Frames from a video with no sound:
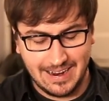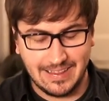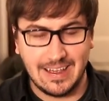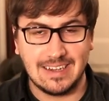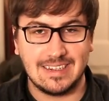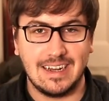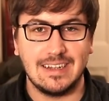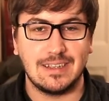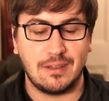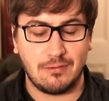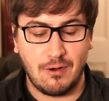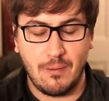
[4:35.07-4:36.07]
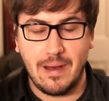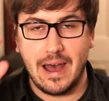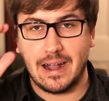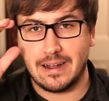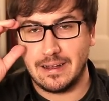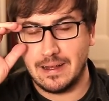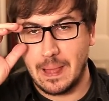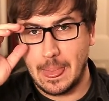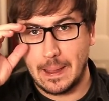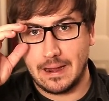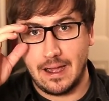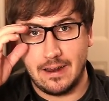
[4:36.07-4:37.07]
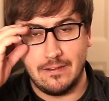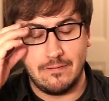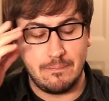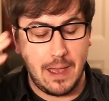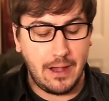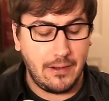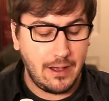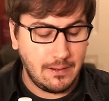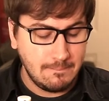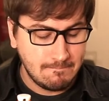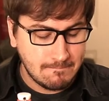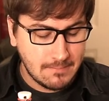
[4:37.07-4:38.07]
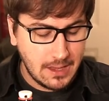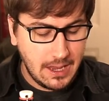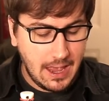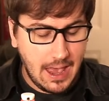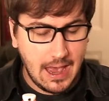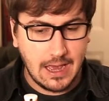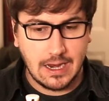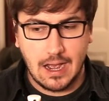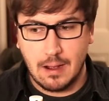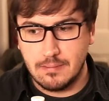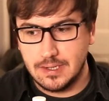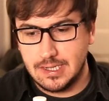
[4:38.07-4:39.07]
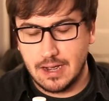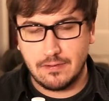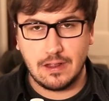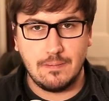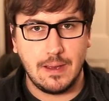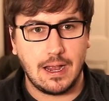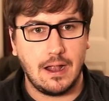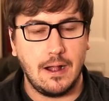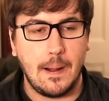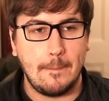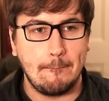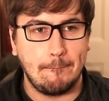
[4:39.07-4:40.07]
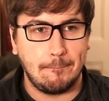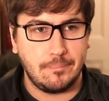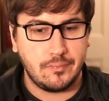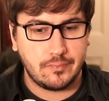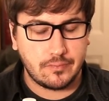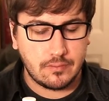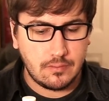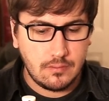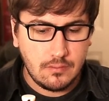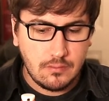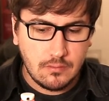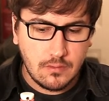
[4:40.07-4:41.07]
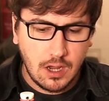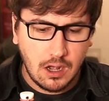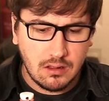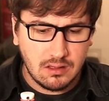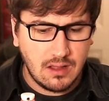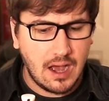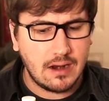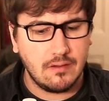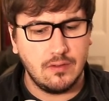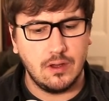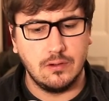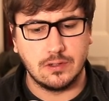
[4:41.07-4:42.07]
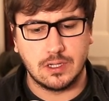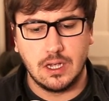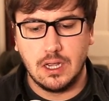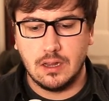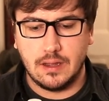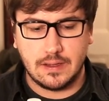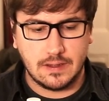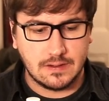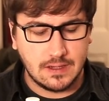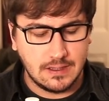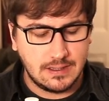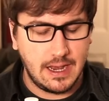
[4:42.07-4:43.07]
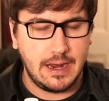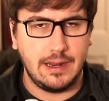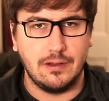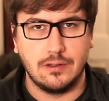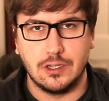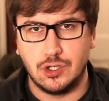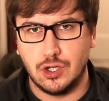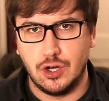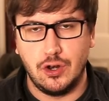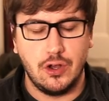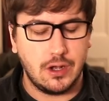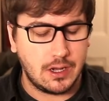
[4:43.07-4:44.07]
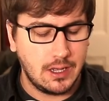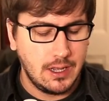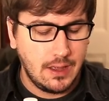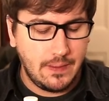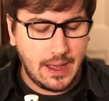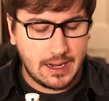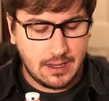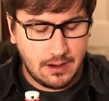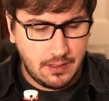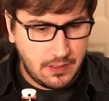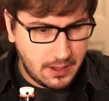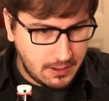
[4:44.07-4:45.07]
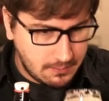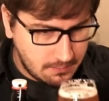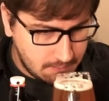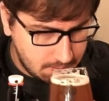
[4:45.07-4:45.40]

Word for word: they said it's a throwback kind of pale ale. And I'm definitely picking up a lot of those, like the Centennial, the Chinook, that kind of thing.